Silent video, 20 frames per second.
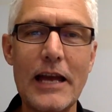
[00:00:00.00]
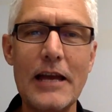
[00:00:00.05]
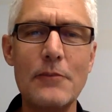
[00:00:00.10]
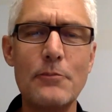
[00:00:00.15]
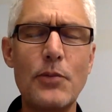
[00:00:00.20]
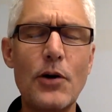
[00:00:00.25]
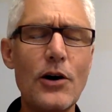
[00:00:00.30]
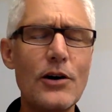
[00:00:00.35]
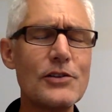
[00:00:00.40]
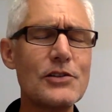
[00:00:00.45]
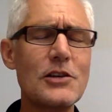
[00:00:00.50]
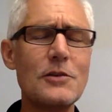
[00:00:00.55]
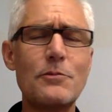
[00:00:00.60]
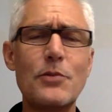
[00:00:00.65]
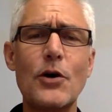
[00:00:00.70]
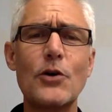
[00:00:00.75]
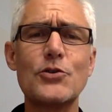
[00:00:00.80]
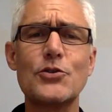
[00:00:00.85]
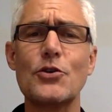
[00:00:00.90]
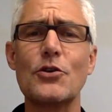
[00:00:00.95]
And Paul's
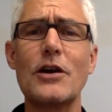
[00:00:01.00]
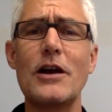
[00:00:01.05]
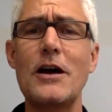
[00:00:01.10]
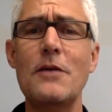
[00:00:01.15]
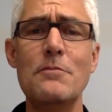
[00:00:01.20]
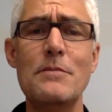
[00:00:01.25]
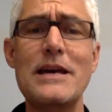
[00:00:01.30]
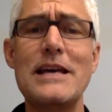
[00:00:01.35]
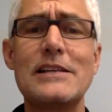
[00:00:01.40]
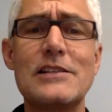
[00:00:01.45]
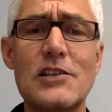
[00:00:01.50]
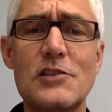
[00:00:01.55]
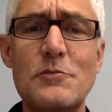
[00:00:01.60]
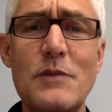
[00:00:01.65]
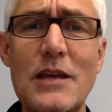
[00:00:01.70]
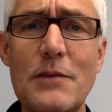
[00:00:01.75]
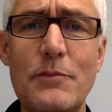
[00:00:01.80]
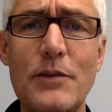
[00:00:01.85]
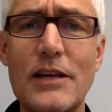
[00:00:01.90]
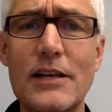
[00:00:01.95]
composure amazes
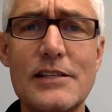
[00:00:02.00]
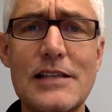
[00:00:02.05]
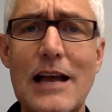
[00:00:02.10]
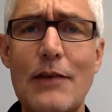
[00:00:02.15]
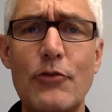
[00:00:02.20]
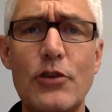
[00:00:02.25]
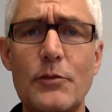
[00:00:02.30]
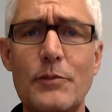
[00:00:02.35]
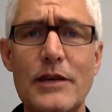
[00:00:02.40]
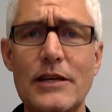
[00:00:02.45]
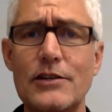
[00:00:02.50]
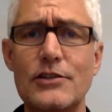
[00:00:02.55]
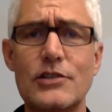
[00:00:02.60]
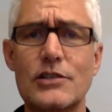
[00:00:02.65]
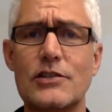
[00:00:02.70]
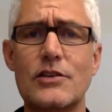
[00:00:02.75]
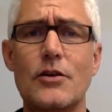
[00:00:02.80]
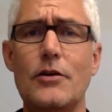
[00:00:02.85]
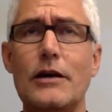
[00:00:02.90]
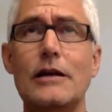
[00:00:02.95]
me because I would have been
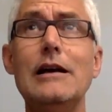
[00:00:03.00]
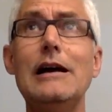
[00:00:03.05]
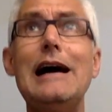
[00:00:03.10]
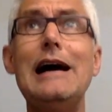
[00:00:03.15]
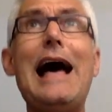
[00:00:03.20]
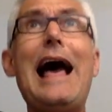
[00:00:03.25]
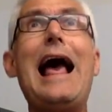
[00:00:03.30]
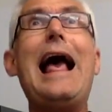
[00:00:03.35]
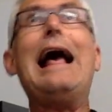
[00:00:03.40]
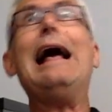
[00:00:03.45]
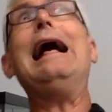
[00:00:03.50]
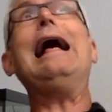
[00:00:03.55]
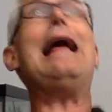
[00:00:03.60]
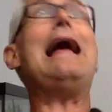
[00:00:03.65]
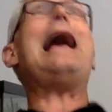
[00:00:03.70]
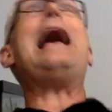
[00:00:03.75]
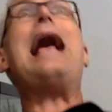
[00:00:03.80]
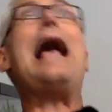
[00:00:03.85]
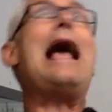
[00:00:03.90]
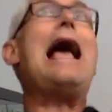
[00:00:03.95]
just going, ah,
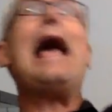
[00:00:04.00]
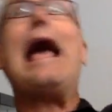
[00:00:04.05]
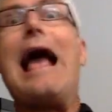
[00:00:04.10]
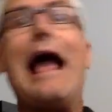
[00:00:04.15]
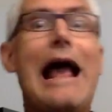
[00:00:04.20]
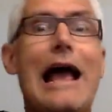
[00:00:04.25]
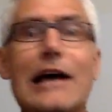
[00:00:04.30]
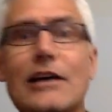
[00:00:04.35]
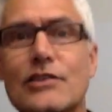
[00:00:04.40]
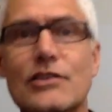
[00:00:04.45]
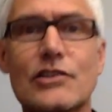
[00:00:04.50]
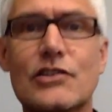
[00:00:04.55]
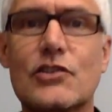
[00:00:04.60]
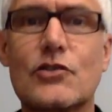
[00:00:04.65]
ah, just